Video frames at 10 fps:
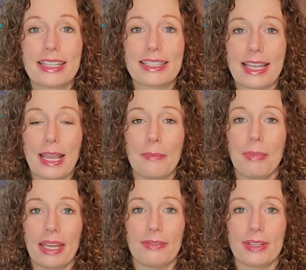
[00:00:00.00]
the same
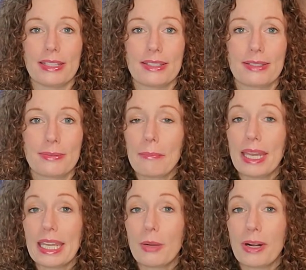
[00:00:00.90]
benefits.
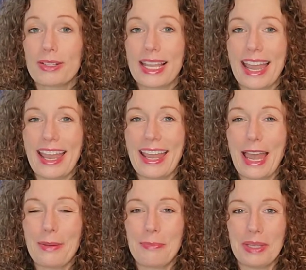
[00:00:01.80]
Medicare Parts A
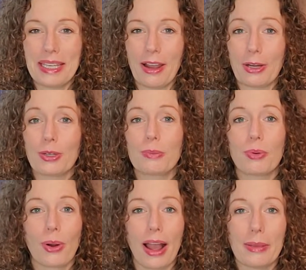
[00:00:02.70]
and B are your
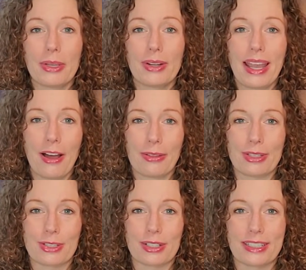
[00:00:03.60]
primary health
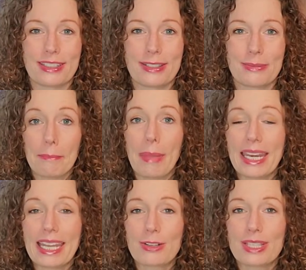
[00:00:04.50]
insurance.
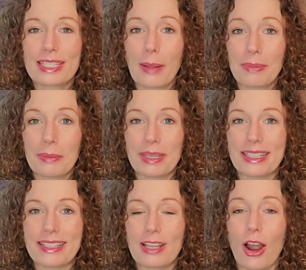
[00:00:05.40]
Medicare
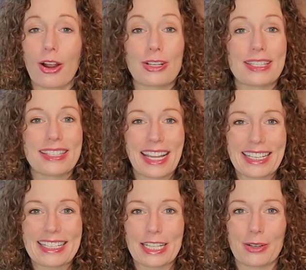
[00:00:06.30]
Supplements are
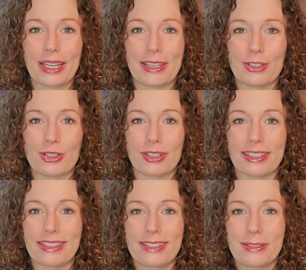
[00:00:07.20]
secondary
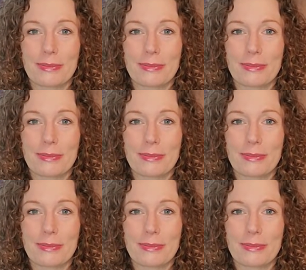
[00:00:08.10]
insurance.